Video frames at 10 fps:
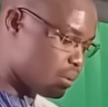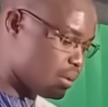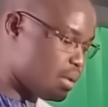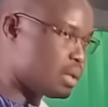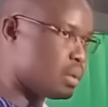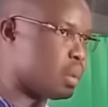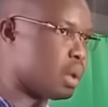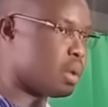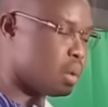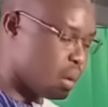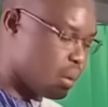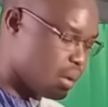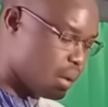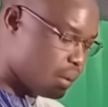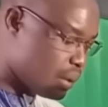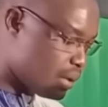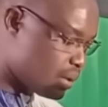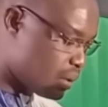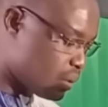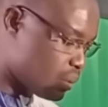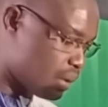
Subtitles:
6.272